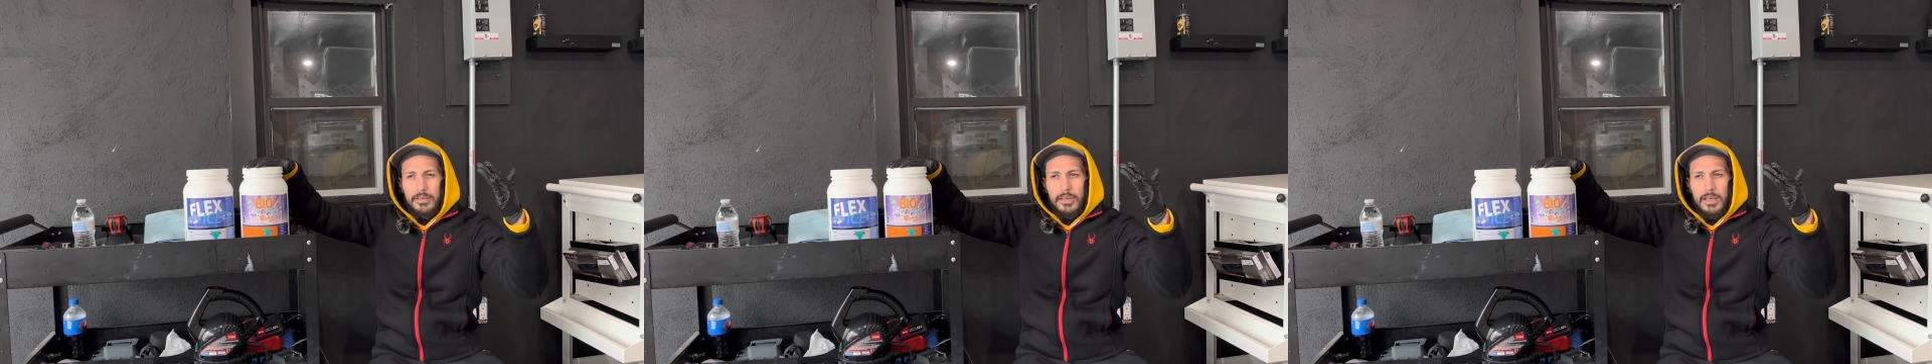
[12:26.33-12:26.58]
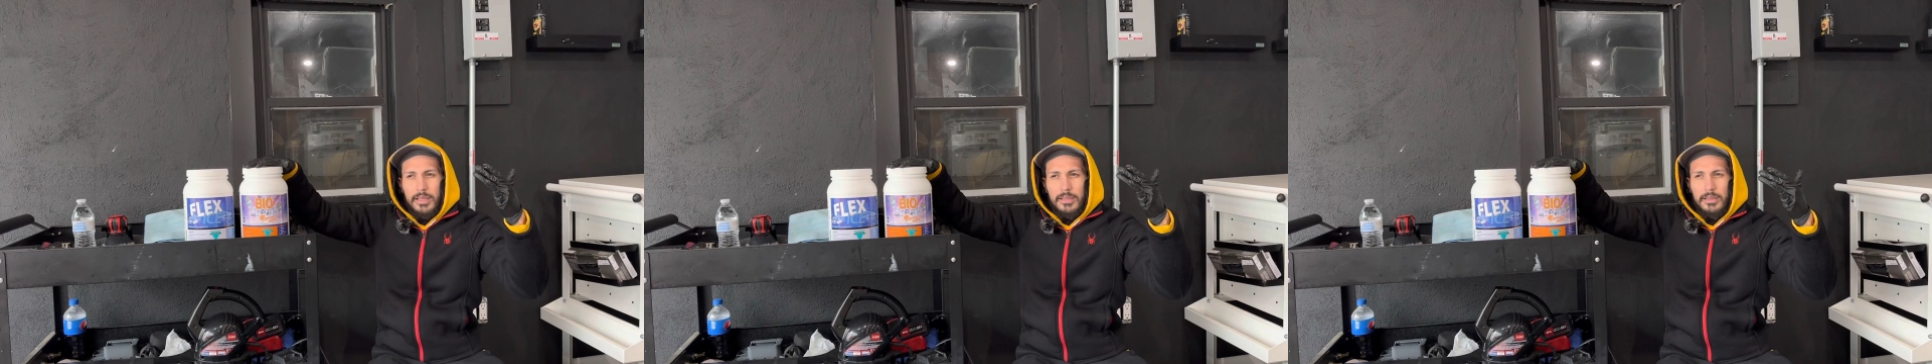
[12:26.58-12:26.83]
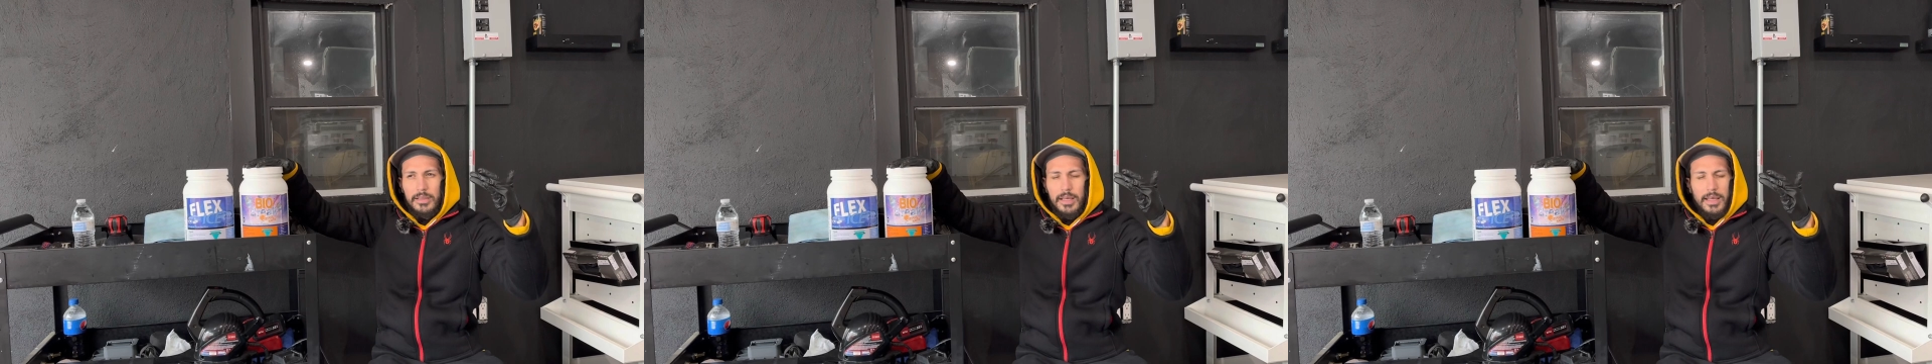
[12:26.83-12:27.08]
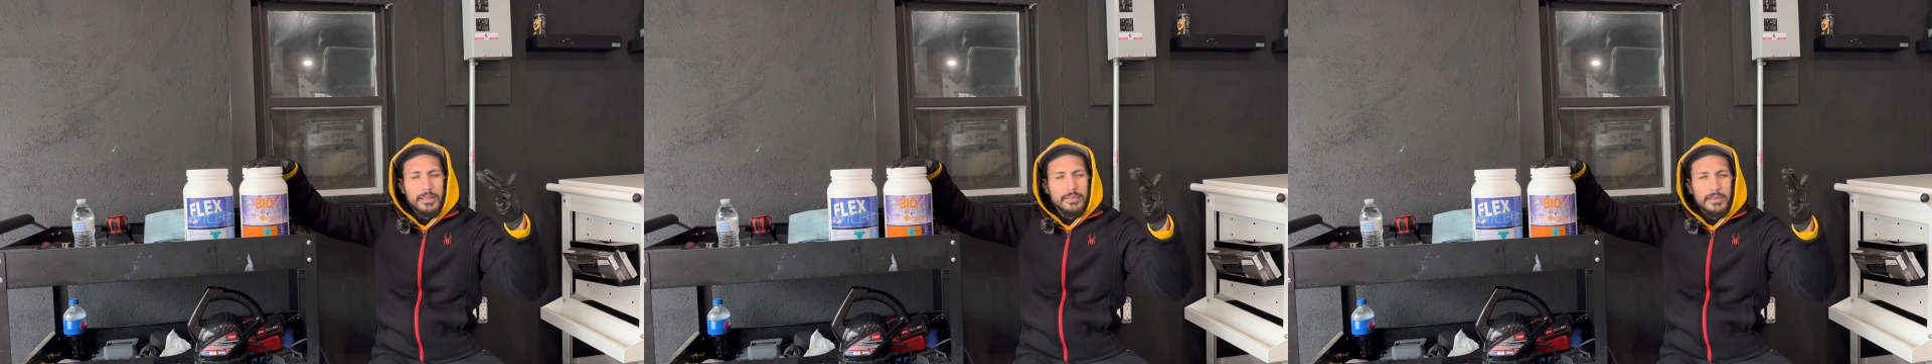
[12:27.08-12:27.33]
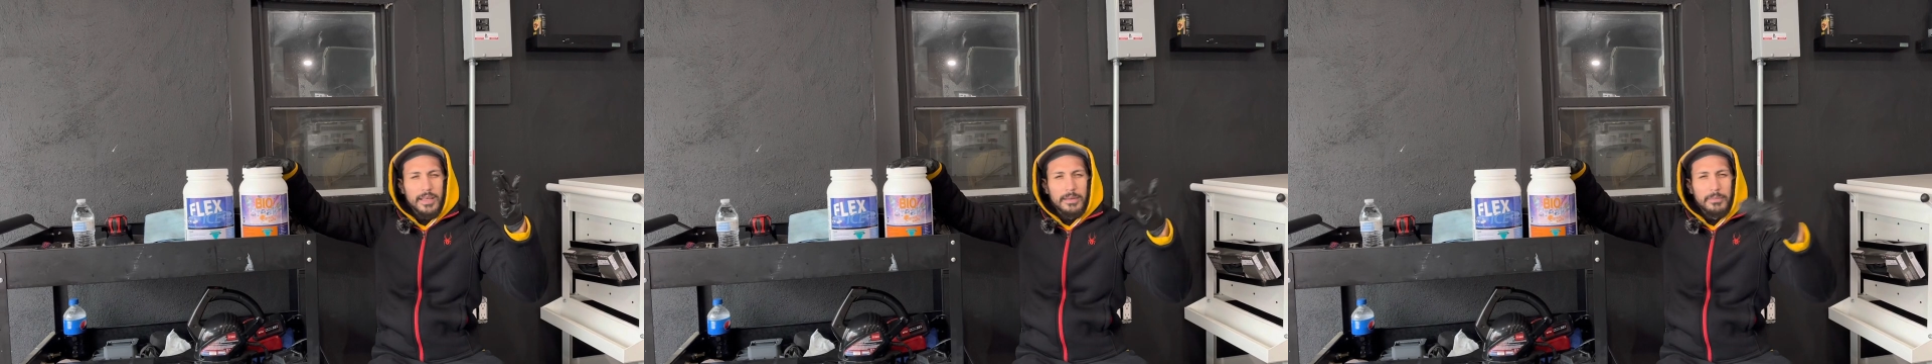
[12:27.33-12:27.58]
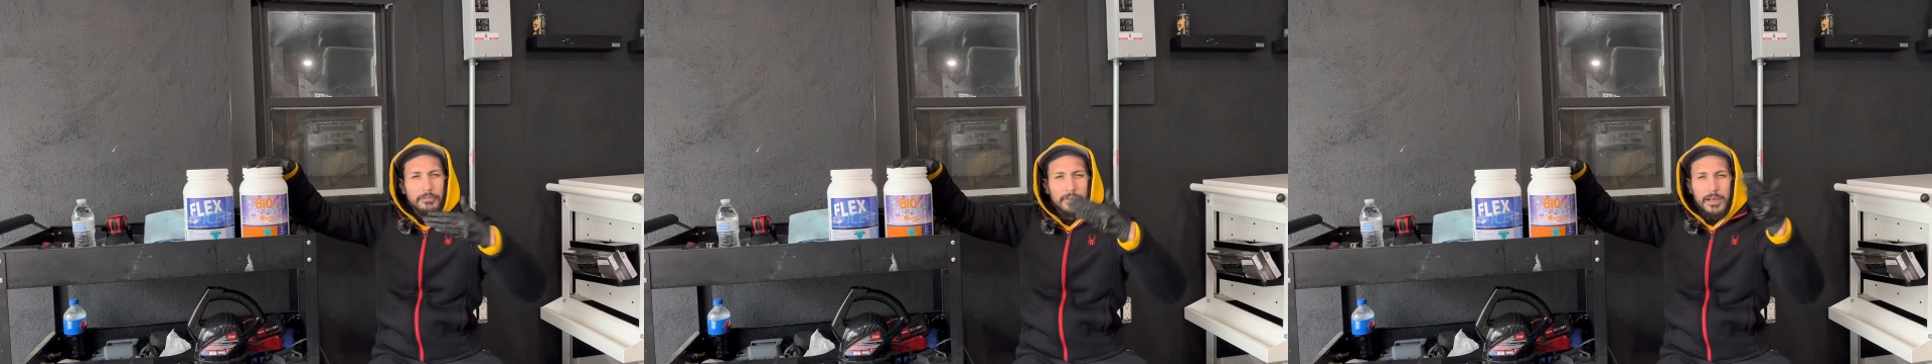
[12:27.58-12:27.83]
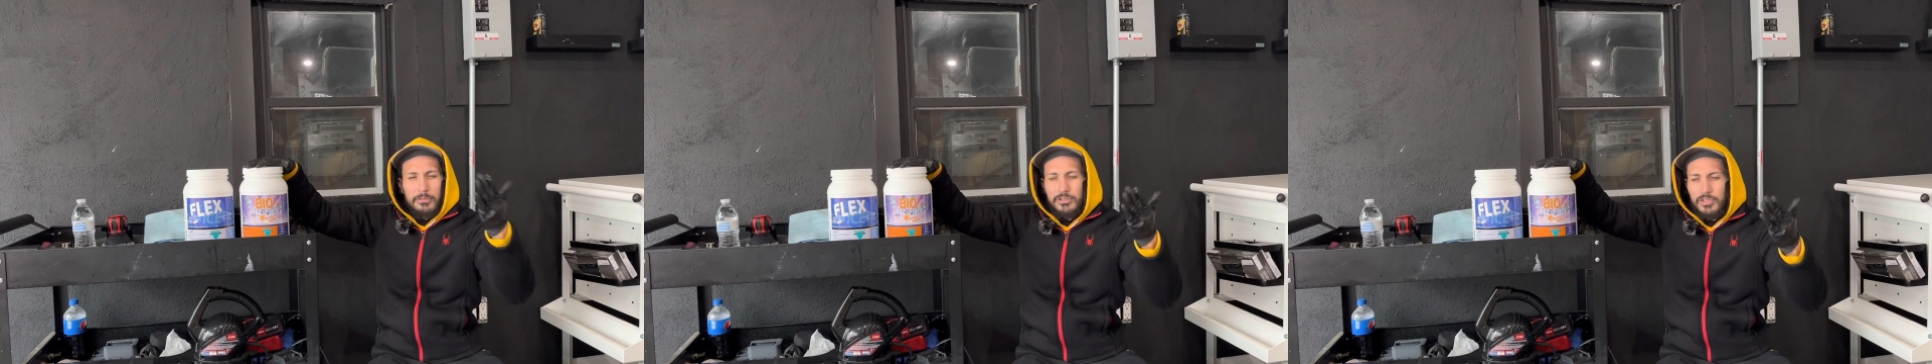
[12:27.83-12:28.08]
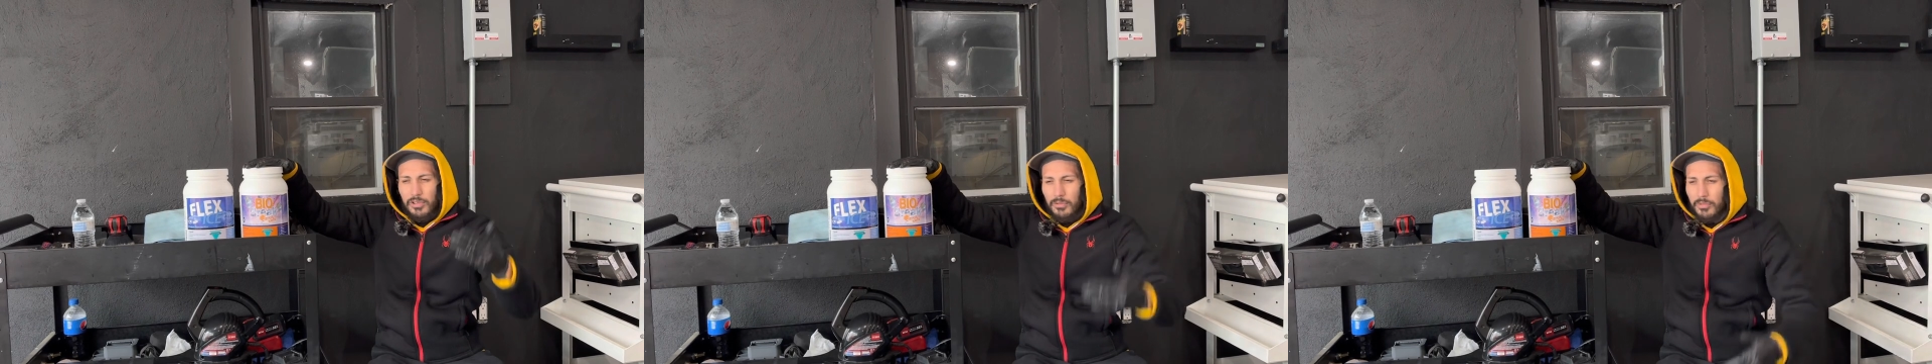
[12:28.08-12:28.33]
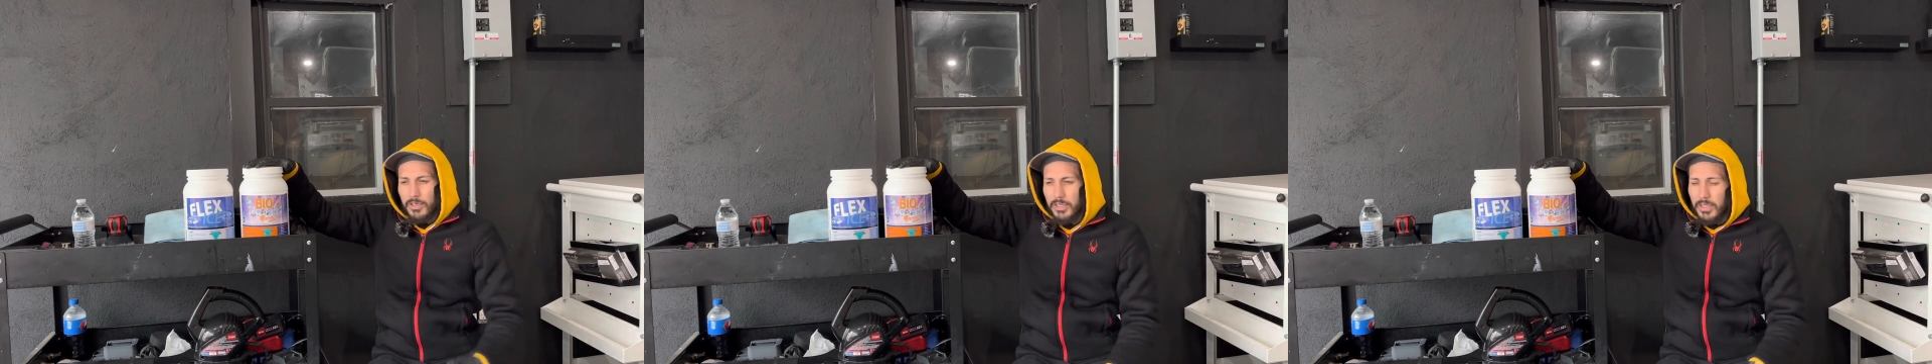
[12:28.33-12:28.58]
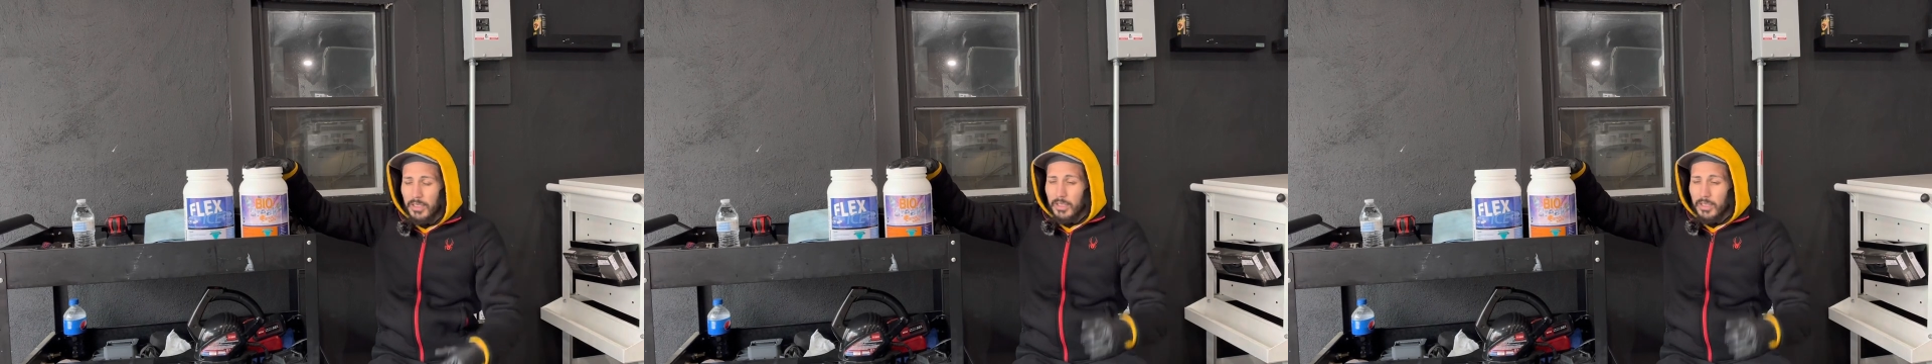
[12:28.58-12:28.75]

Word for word: and the enzyme. I forgot which other one.